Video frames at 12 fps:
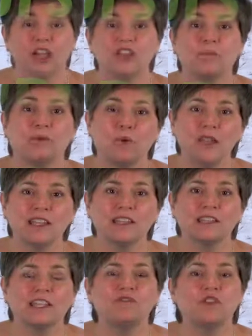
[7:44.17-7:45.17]
The point
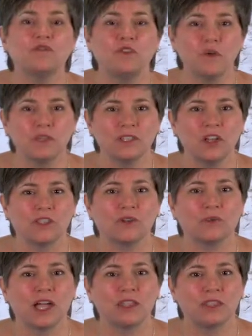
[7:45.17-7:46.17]
is, if you focus on the
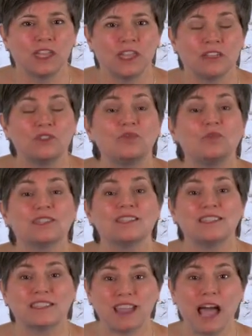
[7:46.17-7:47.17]
right things, you can
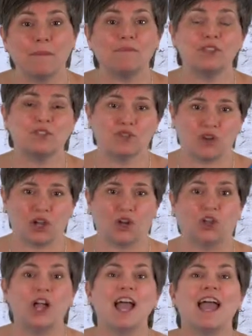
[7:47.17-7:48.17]
stop the
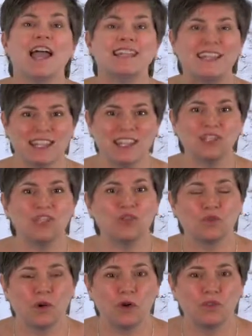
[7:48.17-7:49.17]
struggle and get into
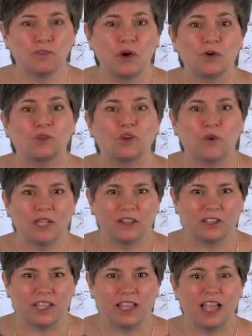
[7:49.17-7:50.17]
growth mode
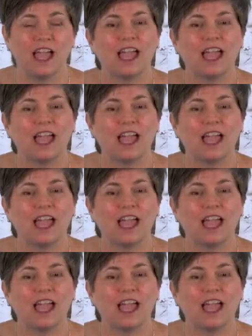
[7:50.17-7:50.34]
quickly.